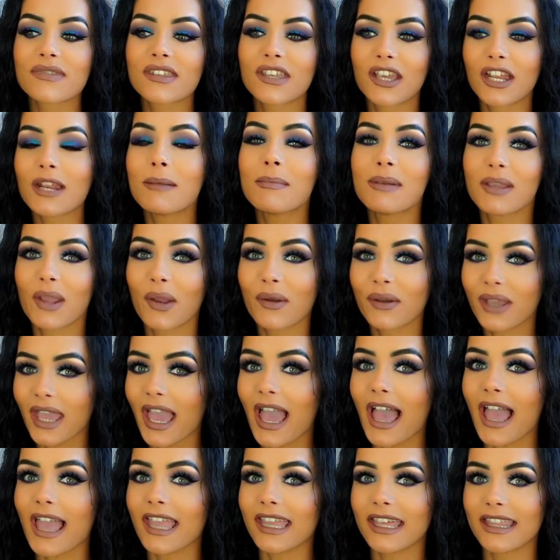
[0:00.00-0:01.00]
going to be
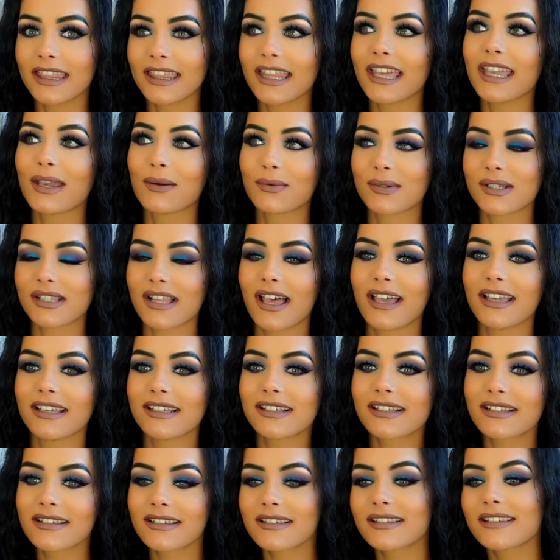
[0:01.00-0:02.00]
okay and that it was
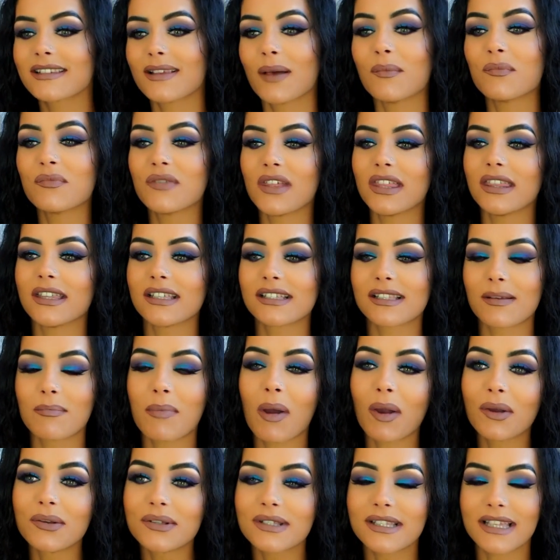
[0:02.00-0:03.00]
like something that's
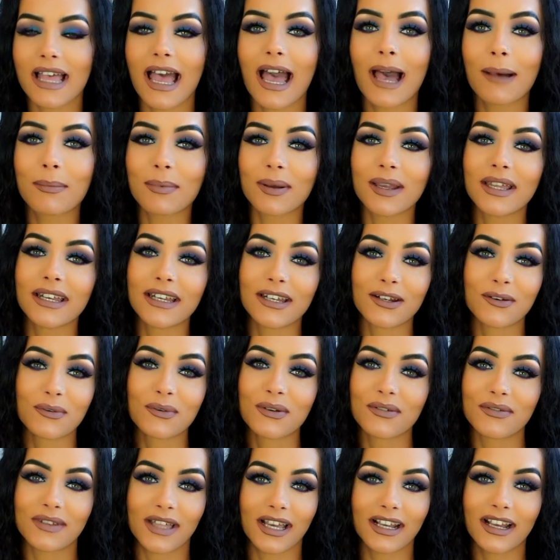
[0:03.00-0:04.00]
supposed to happen and
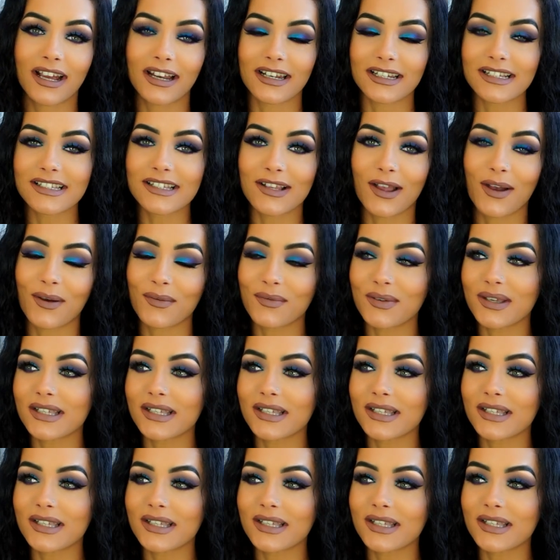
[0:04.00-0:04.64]
all of that kind of stuff,